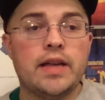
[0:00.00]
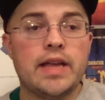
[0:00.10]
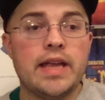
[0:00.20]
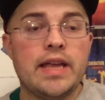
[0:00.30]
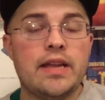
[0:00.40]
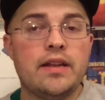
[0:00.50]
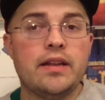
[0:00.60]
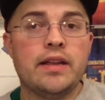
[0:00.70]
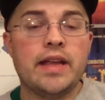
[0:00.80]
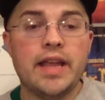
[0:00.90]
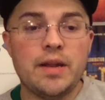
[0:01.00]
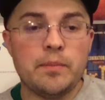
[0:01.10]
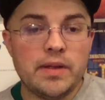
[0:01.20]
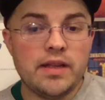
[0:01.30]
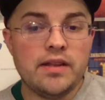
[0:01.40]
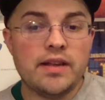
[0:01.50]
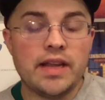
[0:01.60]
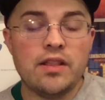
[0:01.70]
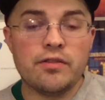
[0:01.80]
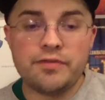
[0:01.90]
It hit me
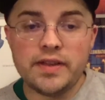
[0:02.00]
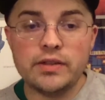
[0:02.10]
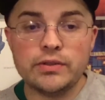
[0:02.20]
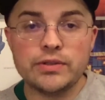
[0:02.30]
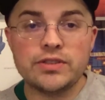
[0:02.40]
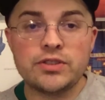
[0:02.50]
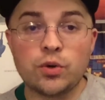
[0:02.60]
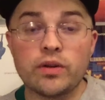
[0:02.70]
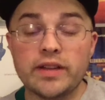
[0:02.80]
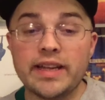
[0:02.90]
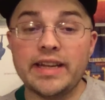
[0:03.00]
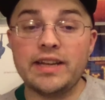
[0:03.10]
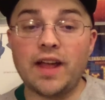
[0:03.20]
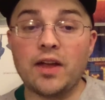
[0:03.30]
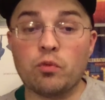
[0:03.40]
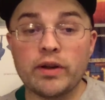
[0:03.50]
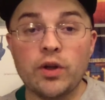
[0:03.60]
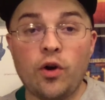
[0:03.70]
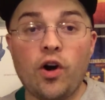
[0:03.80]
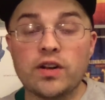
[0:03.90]
in the feels toward the end like real
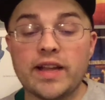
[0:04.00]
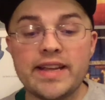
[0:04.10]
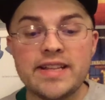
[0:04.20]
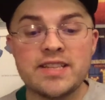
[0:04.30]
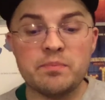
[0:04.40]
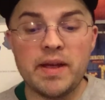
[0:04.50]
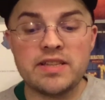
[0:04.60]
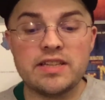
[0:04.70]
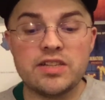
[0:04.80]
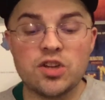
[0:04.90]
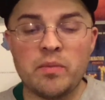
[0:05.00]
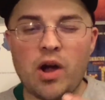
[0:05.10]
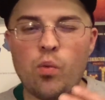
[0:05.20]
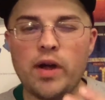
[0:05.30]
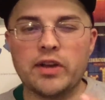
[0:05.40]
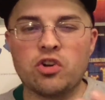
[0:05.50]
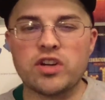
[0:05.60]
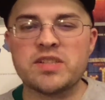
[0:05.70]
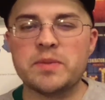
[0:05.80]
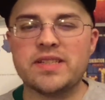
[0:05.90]
hard like its message about what
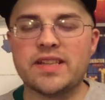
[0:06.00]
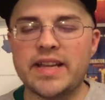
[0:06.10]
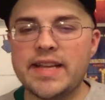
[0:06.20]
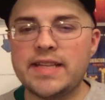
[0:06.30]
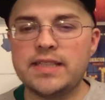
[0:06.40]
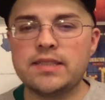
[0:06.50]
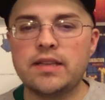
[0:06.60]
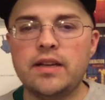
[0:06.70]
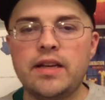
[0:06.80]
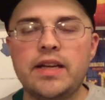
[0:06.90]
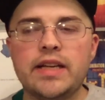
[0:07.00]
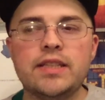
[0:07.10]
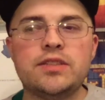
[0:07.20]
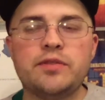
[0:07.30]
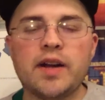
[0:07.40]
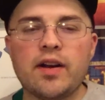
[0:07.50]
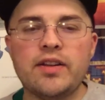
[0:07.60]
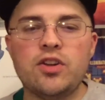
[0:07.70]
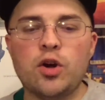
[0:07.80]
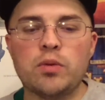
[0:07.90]
christmas is is very
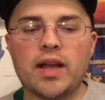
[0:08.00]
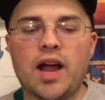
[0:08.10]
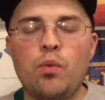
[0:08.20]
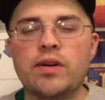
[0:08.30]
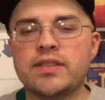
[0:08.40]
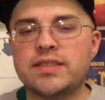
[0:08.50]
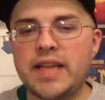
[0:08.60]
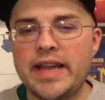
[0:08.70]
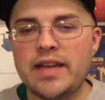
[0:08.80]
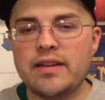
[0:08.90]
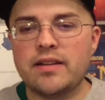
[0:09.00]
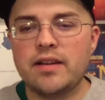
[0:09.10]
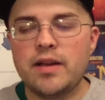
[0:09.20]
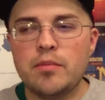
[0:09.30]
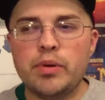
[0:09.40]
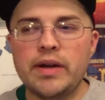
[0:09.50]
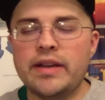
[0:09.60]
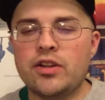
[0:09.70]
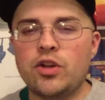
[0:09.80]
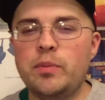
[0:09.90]
dope like i want to say it but
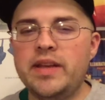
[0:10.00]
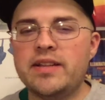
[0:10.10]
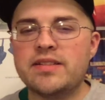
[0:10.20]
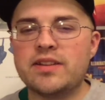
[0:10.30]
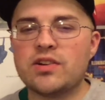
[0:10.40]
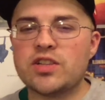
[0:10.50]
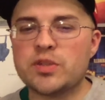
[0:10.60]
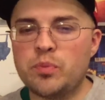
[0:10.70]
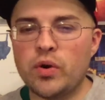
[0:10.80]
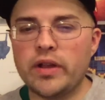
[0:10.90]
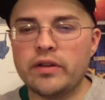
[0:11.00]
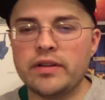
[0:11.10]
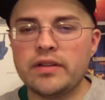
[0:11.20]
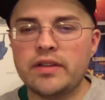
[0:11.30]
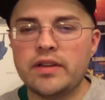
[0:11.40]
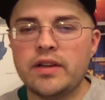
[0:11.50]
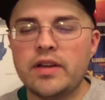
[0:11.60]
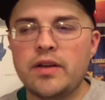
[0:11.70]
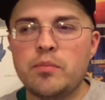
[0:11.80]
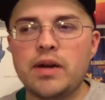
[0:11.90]
it could be considered a spoiler
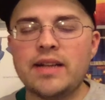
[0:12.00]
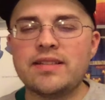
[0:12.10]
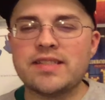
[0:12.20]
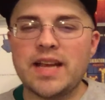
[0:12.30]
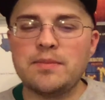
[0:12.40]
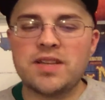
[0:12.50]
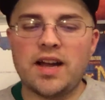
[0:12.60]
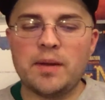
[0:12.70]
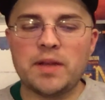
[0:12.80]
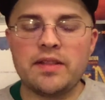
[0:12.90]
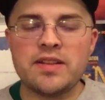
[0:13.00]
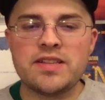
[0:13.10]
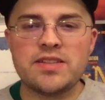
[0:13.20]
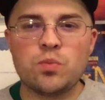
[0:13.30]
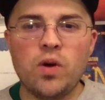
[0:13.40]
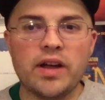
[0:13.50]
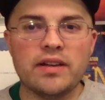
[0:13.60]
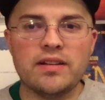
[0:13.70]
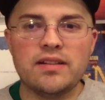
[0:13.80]
but at the same time like this is what